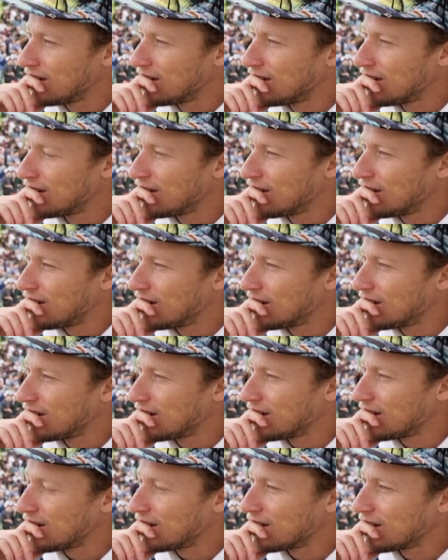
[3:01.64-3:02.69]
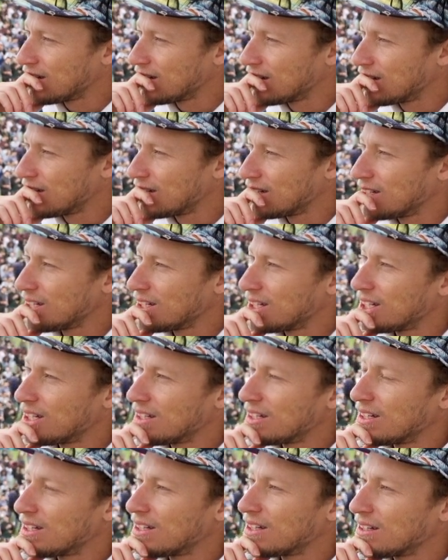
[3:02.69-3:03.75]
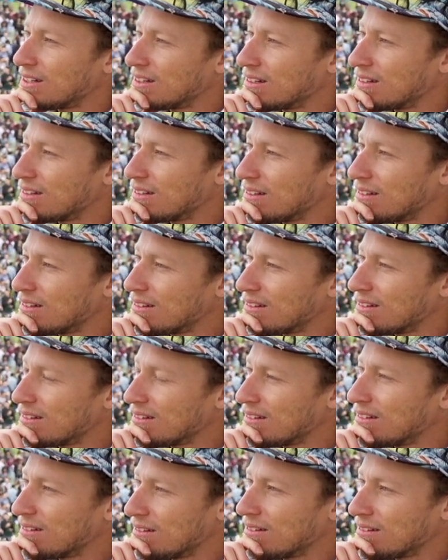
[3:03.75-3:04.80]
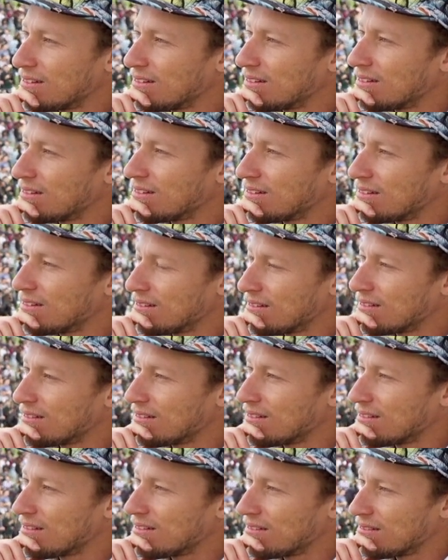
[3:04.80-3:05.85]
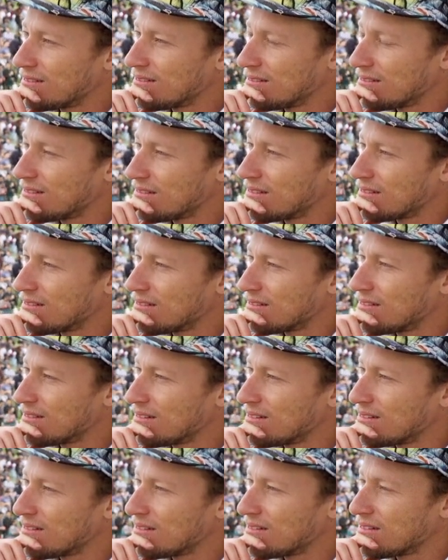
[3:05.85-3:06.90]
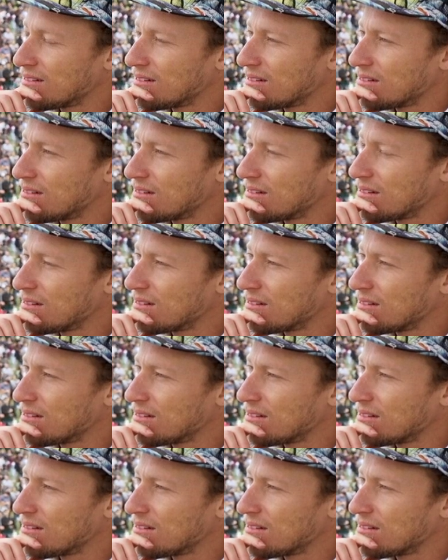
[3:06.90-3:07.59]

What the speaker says: (not speaking)